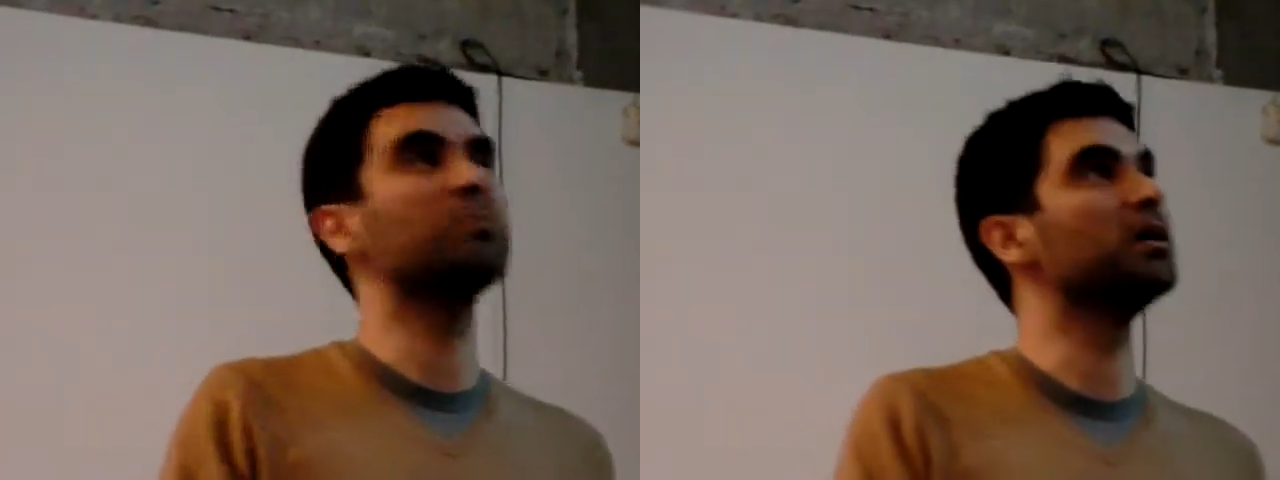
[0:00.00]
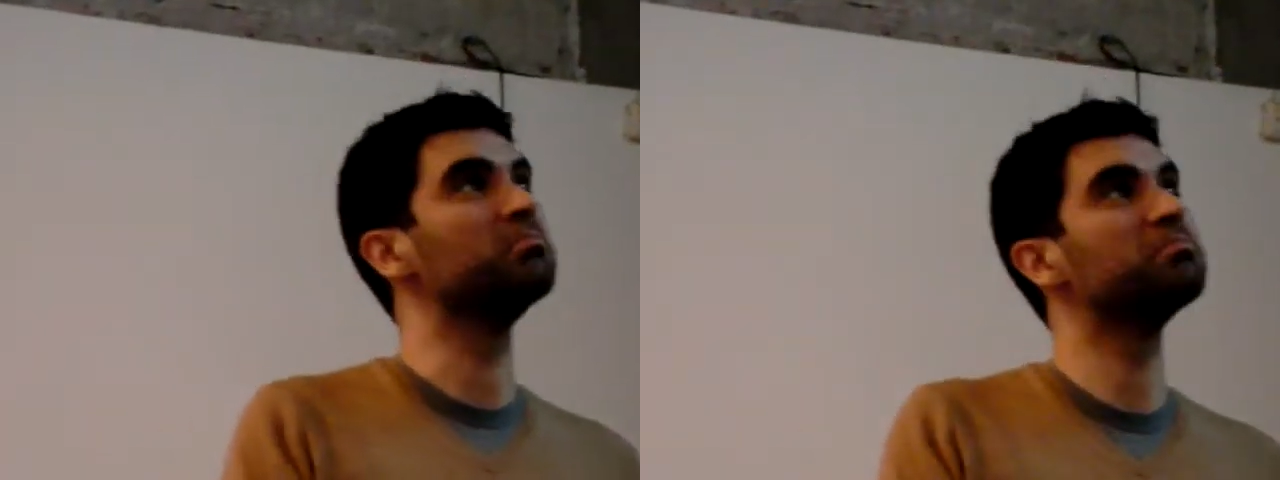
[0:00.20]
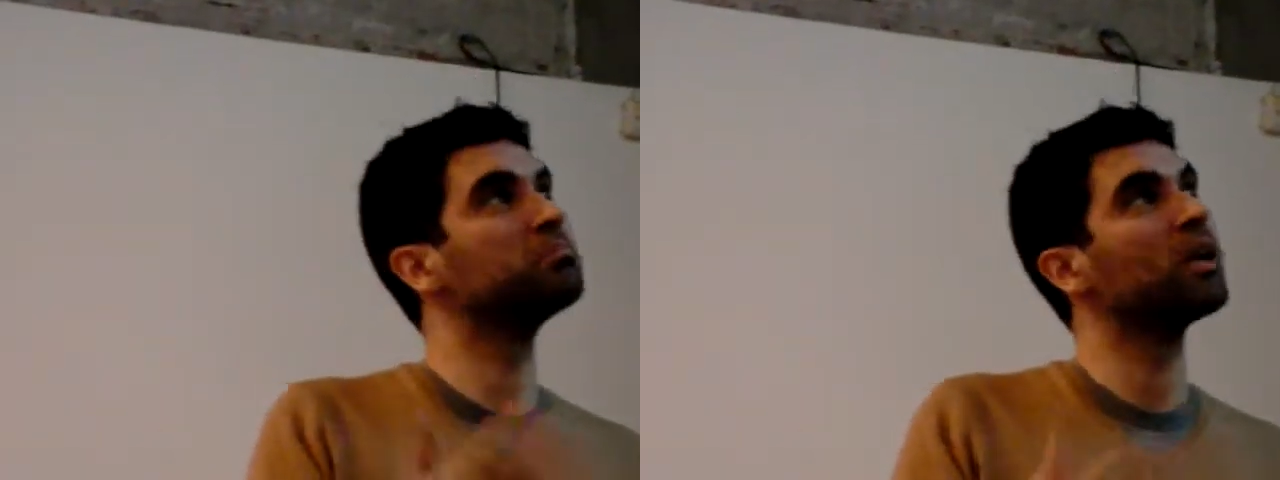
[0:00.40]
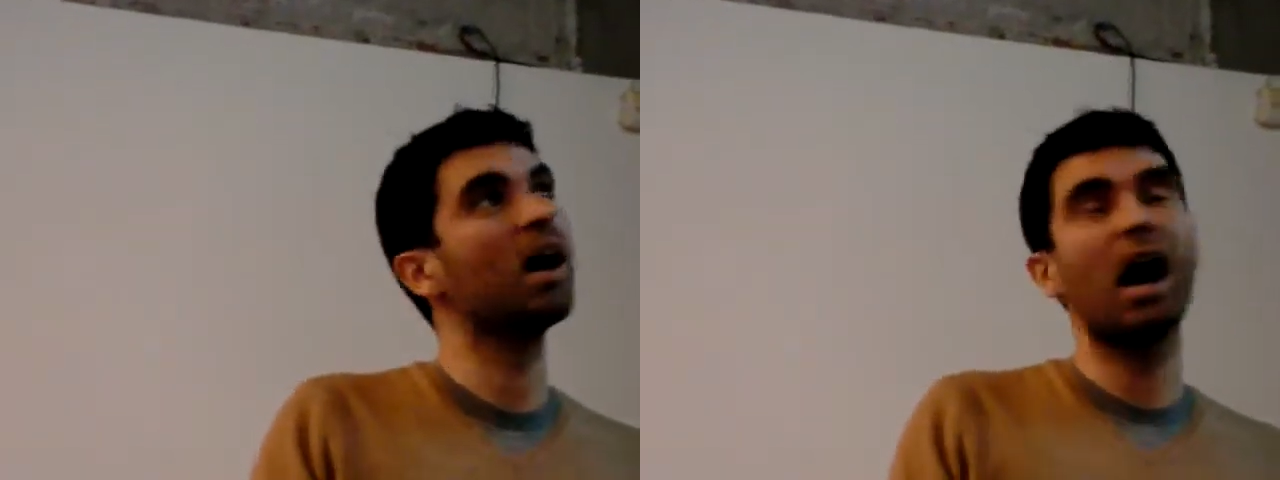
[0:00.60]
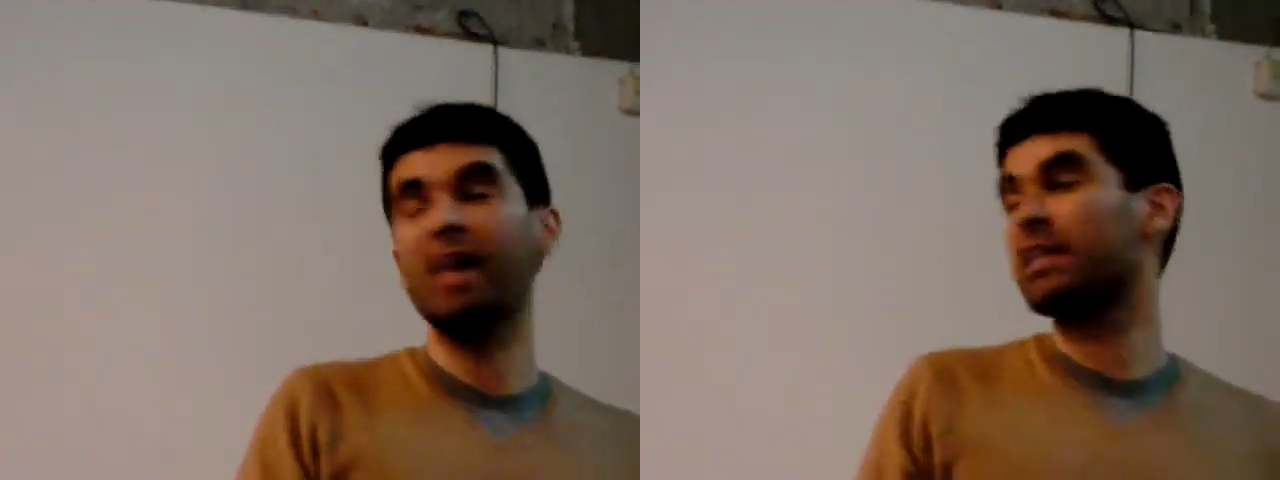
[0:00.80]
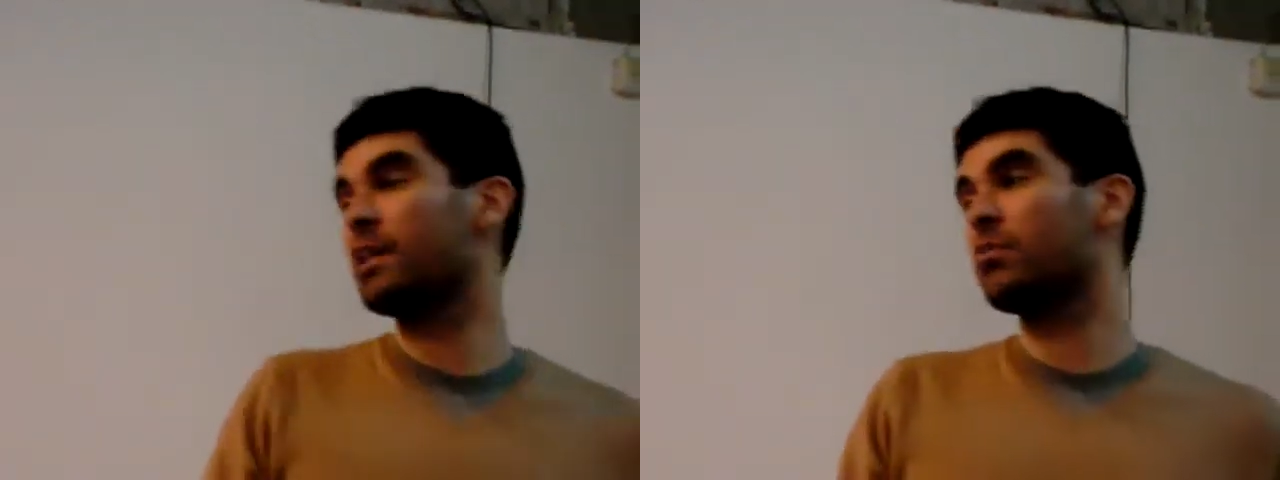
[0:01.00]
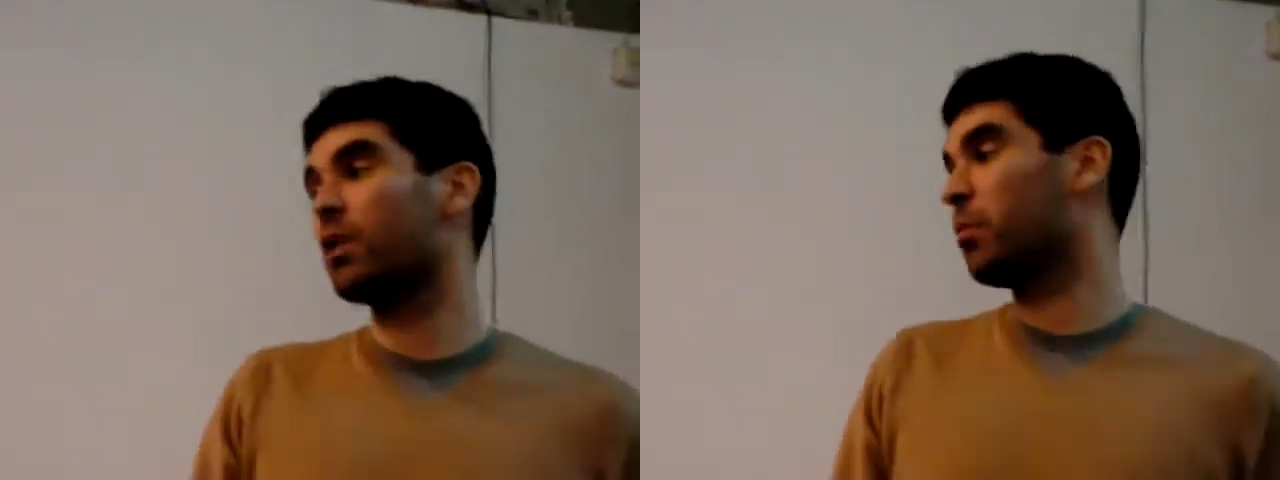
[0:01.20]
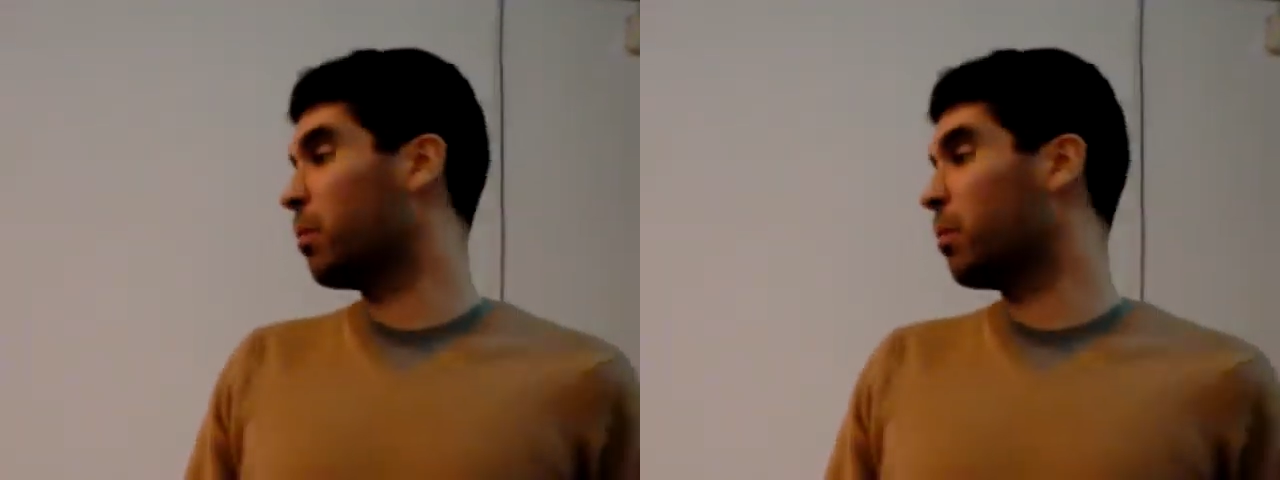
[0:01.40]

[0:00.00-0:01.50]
But I think it went